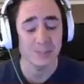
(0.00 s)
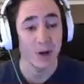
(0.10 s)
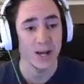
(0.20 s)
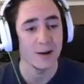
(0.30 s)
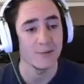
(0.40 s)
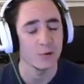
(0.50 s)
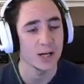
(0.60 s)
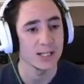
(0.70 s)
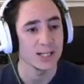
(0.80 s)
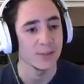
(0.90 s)
now for
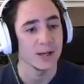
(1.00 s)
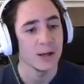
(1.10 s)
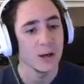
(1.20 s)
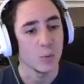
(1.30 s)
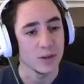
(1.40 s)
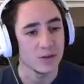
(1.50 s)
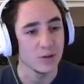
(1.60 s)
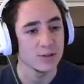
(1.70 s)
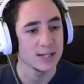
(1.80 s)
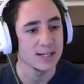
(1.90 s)
our Dema with no
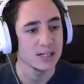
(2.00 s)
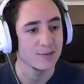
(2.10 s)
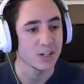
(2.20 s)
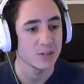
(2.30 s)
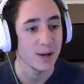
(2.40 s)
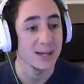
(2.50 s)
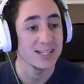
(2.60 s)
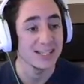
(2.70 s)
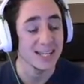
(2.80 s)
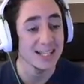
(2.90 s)
utility to flush him out. He
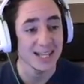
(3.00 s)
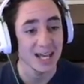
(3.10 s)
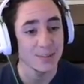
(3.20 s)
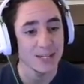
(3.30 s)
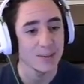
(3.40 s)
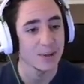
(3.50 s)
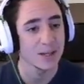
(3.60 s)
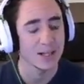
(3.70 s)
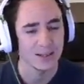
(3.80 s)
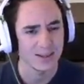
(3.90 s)
sees the enemy Dema,
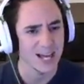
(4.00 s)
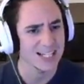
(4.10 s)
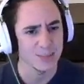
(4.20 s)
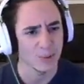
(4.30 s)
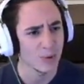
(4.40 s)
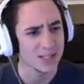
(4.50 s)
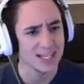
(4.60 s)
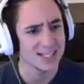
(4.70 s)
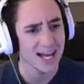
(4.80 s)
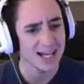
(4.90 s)
then that Dema wastes
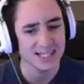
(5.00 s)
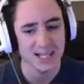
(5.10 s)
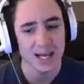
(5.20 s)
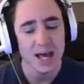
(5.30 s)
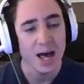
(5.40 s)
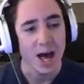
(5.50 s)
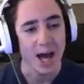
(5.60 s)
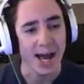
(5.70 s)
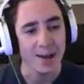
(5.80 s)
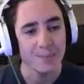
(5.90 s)
his axe.
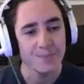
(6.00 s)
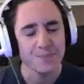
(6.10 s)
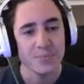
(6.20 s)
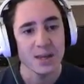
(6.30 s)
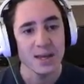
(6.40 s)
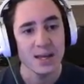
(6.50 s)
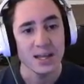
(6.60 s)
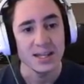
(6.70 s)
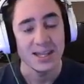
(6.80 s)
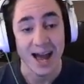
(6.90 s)
Okay,
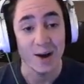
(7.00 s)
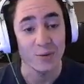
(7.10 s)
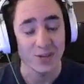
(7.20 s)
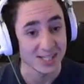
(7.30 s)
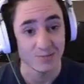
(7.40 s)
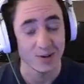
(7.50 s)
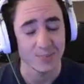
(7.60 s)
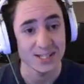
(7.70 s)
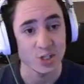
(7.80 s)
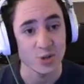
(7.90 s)
now this is a really
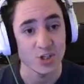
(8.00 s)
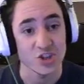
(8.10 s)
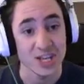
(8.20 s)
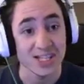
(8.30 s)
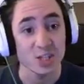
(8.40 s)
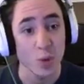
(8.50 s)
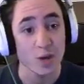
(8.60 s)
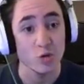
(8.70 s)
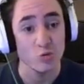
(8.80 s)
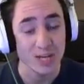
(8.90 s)
bad situation. This is where
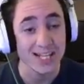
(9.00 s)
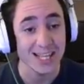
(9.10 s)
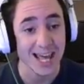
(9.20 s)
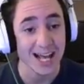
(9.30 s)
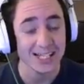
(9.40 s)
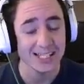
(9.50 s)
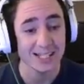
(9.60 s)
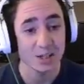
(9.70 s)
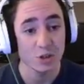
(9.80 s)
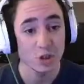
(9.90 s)
you need the
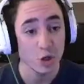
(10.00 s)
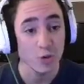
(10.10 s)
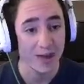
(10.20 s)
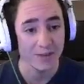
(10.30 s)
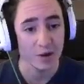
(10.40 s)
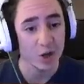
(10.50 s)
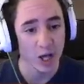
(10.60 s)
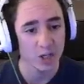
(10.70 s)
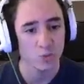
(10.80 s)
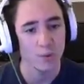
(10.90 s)
axe to get the
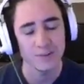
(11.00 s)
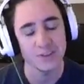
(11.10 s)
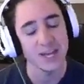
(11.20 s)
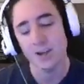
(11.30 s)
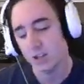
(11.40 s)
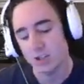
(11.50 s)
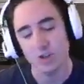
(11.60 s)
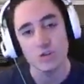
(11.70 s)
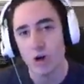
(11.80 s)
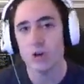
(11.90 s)
clutch 1v thing, because you're
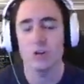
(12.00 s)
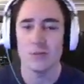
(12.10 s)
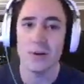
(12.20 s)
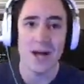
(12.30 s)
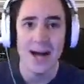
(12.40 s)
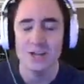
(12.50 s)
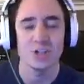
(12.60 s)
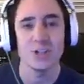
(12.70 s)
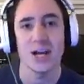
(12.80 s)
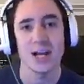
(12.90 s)
not going to roll out and
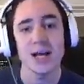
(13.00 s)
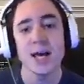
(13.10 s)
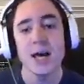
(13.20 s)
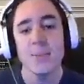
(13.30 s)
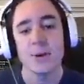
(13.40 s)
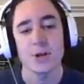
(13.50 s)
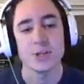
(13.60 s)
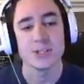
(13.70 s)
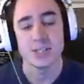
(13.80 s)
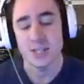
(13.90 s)
shoot that guy
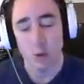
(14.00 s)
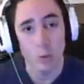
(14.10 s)
because you're one